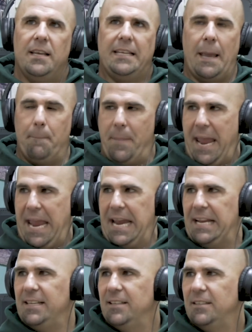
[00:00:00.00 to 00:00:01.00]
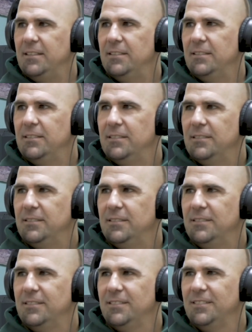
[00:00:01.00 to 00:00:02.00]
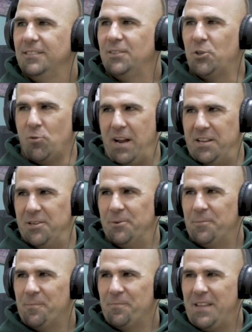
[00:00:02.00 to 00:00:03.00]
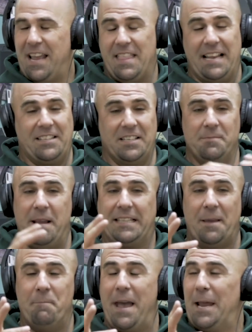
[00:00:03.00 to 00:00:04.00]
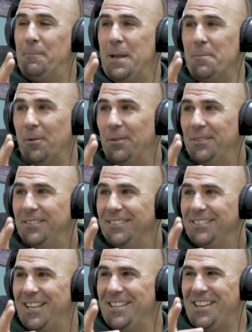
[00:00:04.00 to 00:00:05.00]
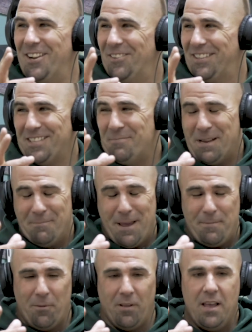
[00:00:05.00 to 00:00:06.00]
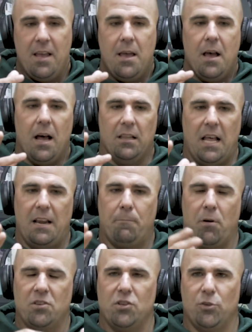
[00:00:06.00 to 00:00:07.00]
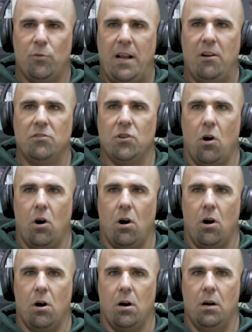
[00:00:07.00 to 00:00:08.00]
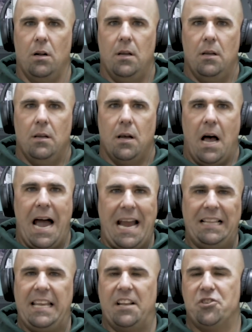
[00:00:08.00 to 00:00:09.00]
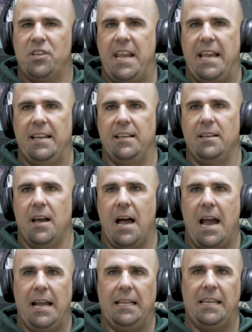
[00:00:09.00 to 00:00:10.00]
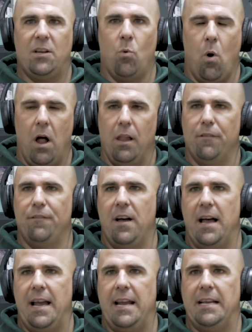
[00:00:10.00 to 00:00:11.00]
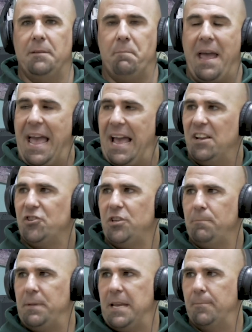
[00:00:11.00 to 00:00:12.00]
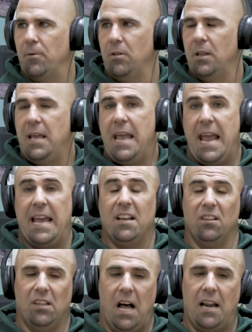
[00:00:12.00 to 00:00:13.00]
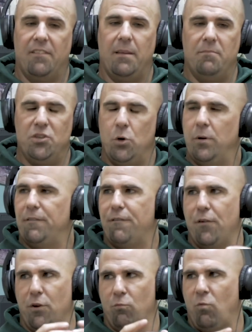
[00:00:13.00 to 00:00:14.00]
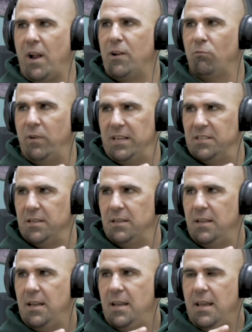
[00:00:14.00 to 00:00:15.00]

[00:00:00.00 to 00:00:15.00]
get paid to train you. And that doesn't make them bad people. That doesn't make them bad people. A lot of personal trainers are highly educated, highly qualified, passionate people, and a lot of them do it for the right reason